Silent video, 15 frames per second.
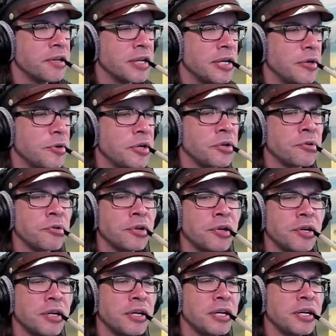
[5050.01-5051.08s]
Tower
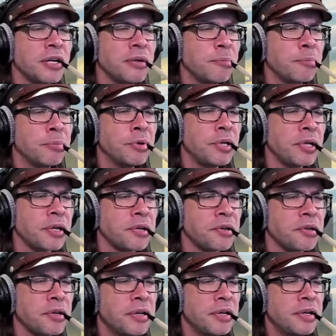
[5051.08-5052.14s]
uh, books